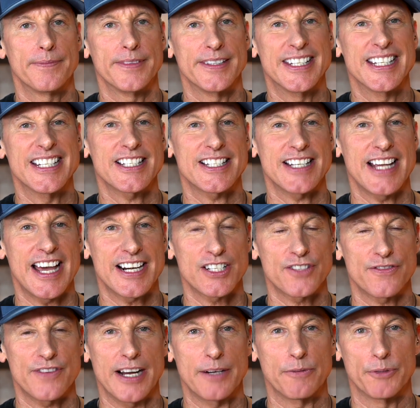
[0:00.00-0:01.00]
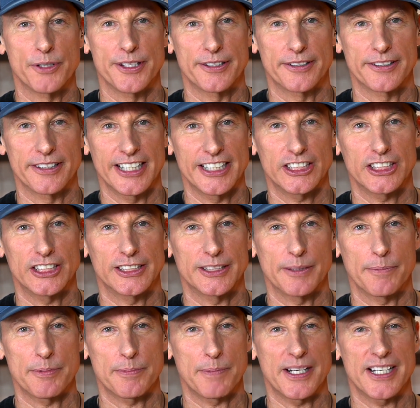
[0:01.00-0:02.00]
dissatisfied with their
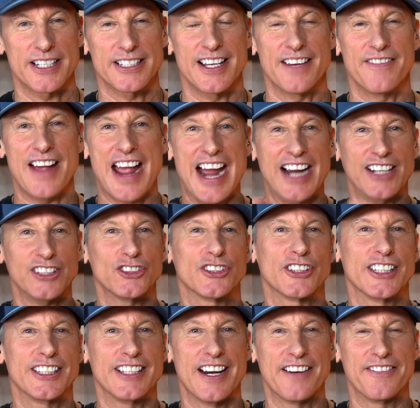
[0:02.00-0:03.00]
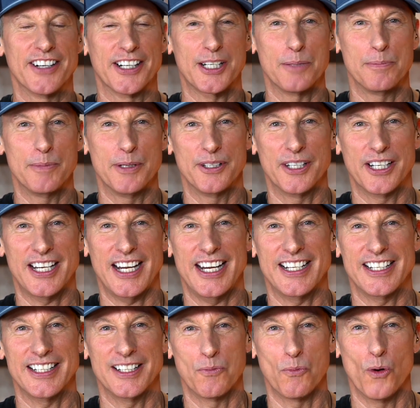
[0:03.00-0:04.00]
relationships because they've actually never
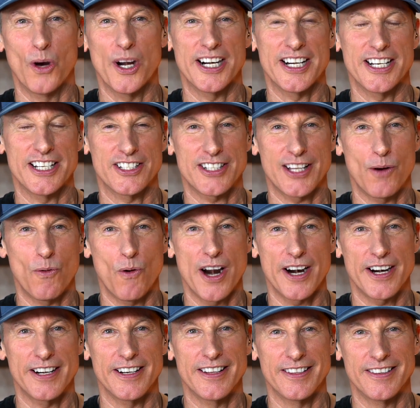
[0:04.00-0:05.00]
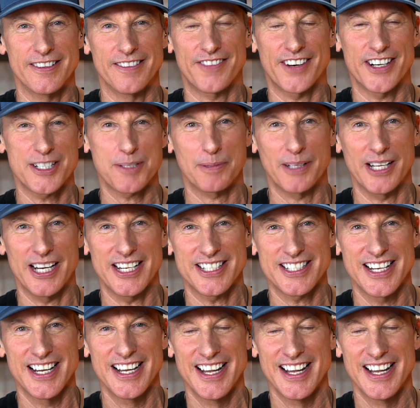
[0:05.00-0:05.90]
communicated what it is they wanted in the first place.